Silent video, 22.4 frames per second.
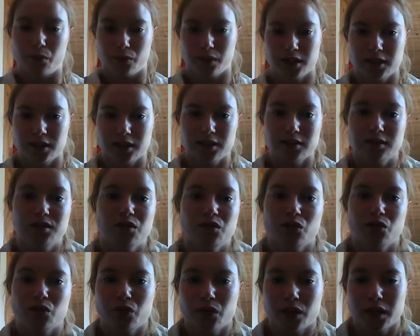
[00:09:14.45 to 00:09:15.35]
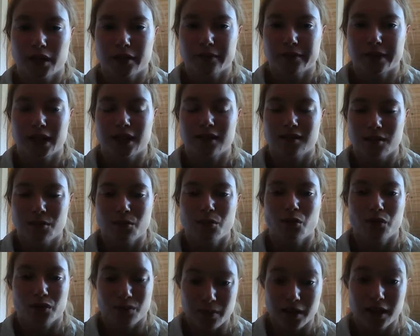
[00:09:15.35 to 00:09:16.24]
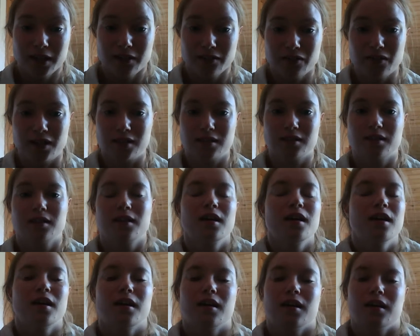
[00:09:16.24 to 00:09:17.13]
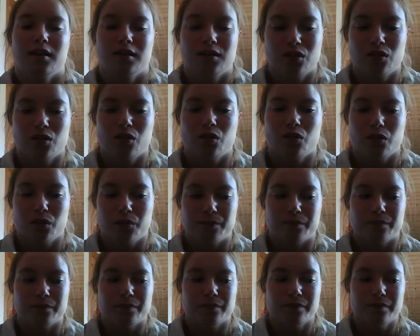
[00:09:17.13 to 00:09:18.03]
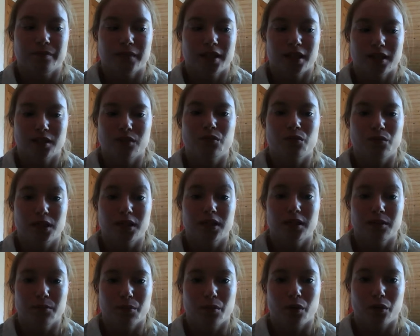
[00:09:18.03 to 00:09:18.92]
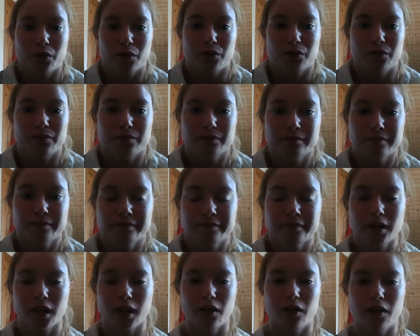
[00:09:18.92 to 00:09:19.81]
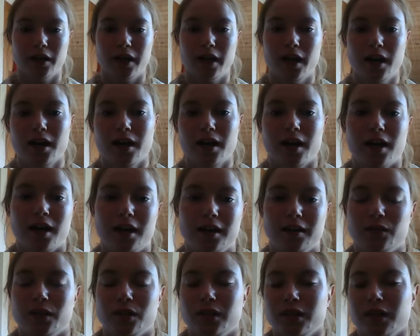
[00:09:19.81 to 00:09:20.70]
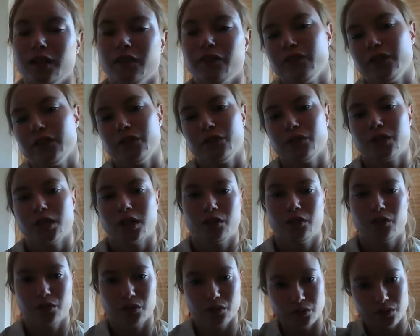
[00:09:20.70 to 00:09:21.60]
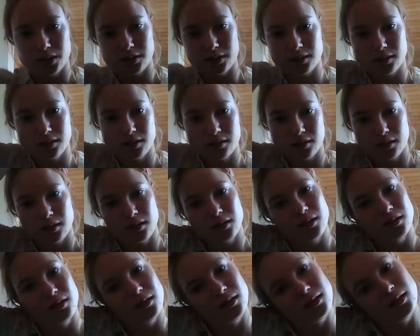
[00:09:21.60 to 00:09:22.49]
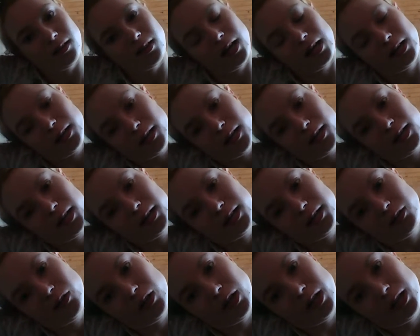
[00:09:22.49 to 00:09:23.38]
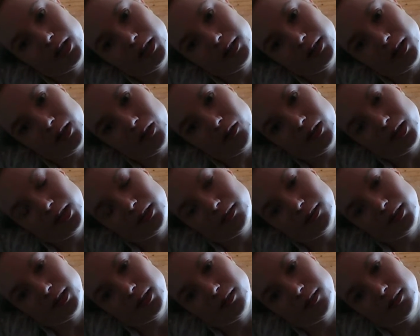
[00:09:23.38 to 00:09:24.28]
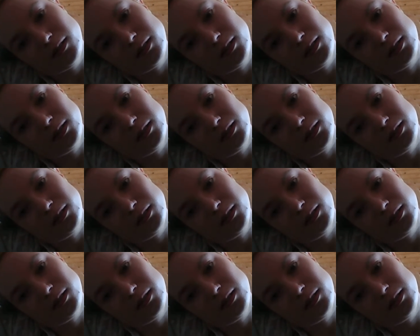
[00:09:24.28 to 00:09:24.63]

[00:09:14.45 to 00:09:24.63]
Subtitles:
breathing to get the most benefits. So that's really important. Oh yeah, and another thing you can do is like laying your head down like this,